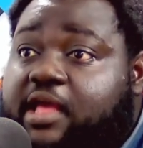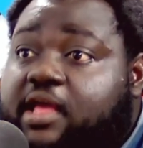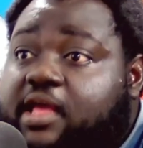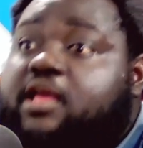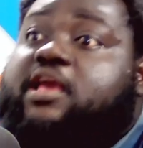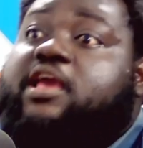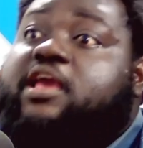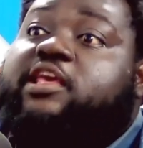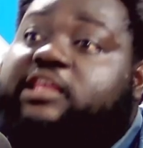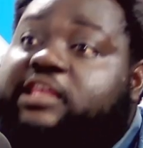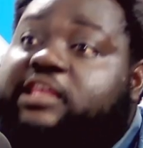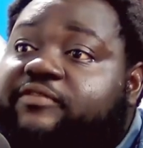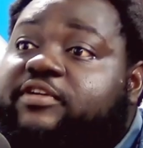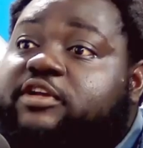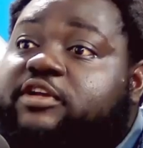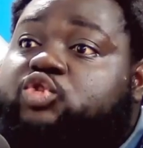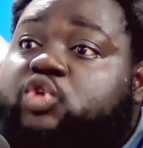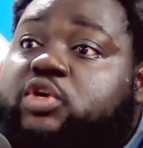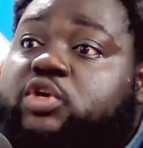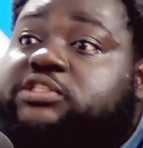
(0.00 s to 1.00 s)
You give it to
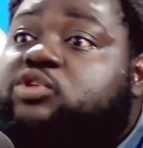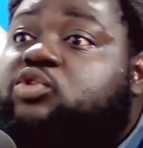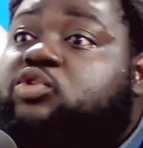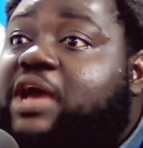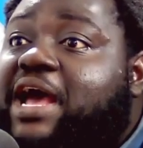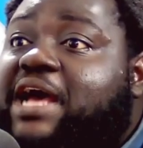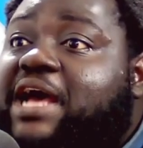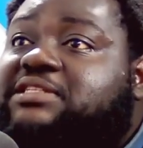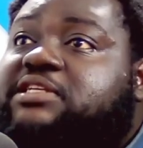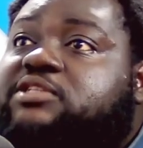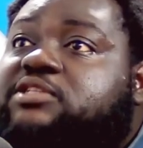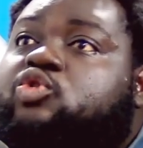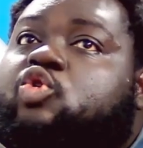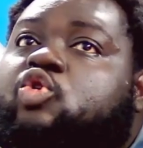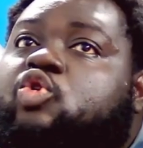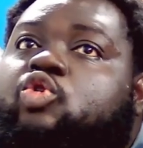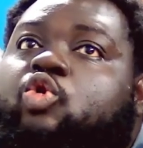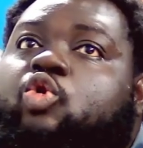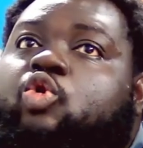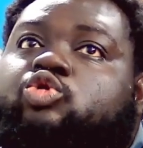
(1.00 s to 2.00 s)
it. It has its own
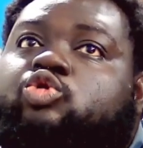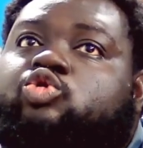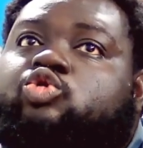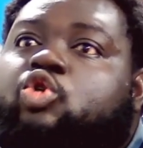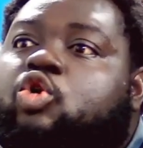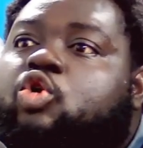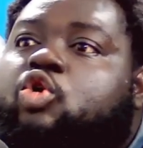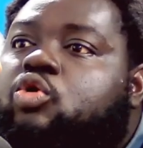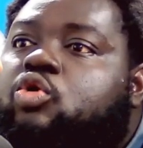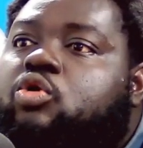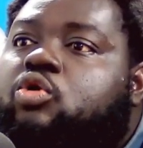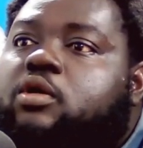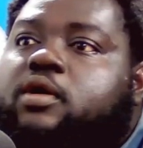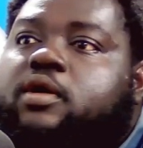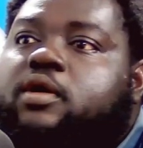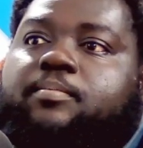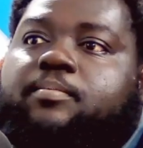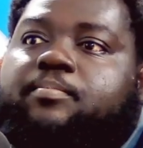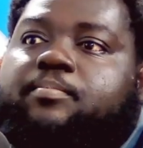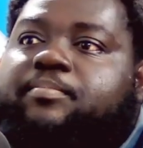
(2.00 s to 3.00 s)
auto mix